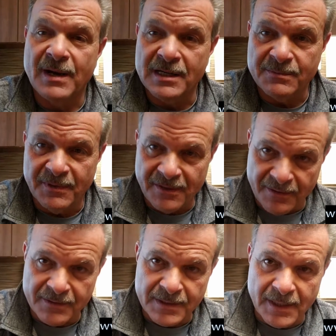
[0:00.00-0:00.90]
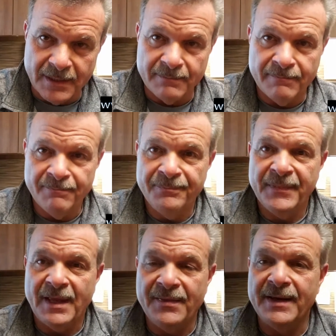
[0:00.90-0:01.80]
possibly a third time.
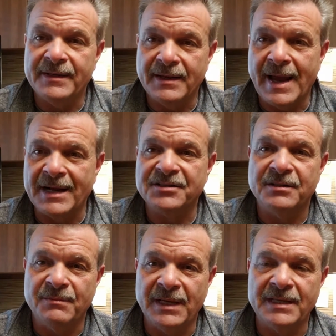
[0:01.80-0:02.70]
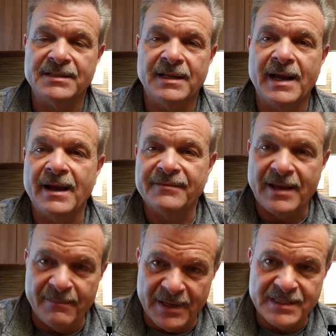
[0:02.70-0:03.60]
And then it actually means that I have to
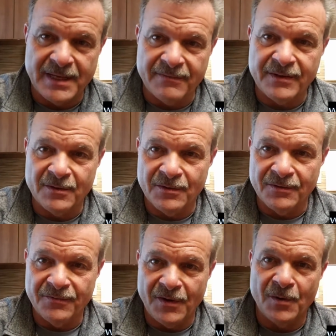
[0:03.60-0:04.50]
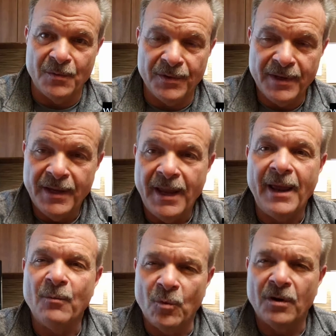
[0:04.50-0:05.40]
have my staff get on the phone
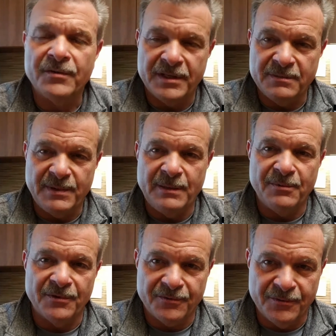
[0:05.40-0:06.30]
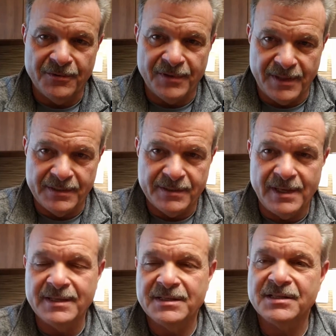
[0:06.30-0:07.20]
and walk these people through things.
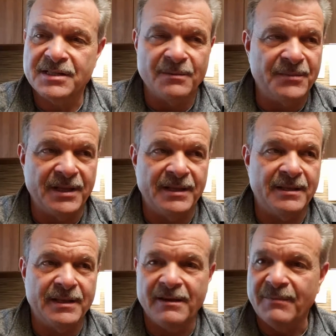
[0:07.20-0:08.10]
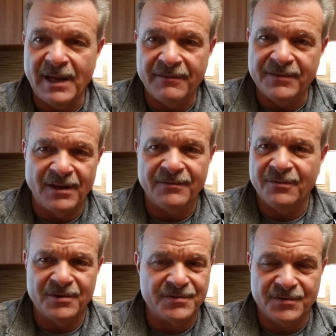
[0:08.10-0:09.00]
And this is something that they may have done
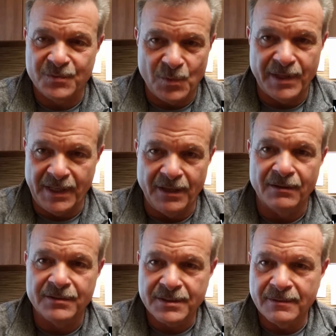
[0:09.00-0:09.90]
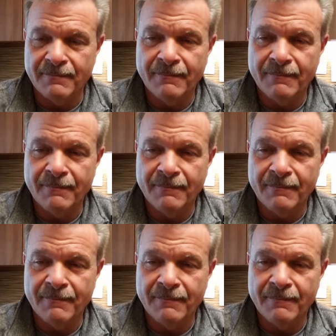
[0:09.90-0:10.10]
for us for 20 years.